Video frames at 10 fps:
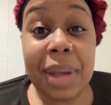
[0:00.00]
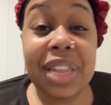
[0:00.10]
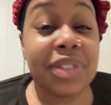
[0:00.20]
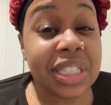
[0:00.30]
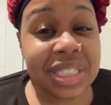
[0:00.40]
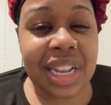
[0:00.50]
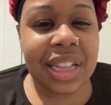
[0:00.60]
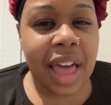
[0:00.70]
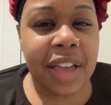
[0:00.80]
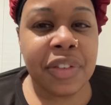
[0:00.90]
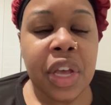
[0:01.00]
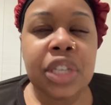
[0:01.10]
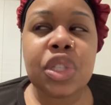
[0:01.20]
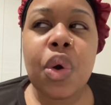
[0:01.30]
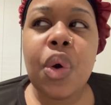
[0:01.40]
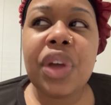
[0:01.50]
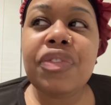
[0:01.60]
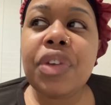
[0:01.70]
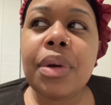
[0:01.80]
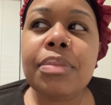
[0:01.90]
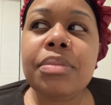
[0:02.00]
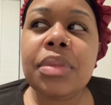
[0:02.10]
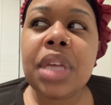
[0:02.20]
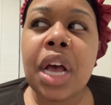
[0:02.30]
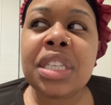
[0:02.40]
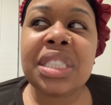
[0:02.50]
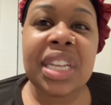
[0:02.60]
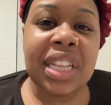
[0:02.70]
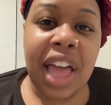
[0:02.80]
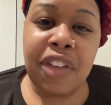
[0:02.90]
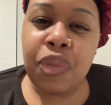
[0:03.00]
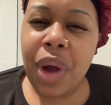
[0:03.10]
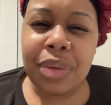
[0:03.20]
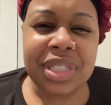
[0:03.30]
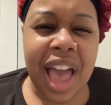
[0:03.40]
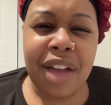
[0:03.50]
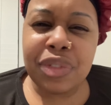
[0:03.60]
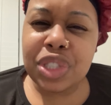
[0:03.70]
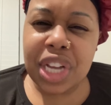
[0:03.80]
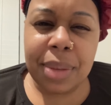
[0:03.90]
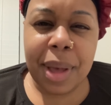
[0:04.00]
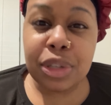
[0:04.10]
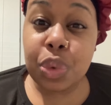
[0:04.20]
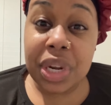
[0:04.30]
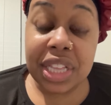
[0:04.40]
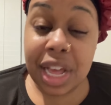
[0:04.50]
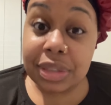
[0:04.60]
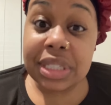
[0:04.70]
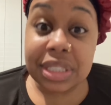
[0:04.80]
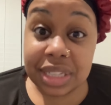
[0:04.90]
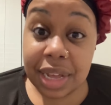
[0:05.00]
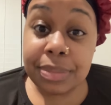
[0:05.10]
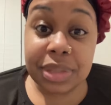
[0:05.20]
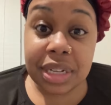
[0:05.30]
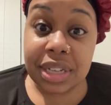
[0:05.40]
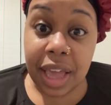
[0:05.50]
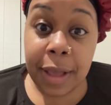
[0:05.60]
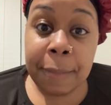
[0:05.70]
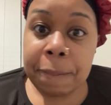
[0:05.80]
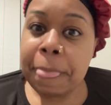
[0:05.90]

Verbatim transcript: I lived a city life. So going from a city life where I was averaging about 20,000 steps a day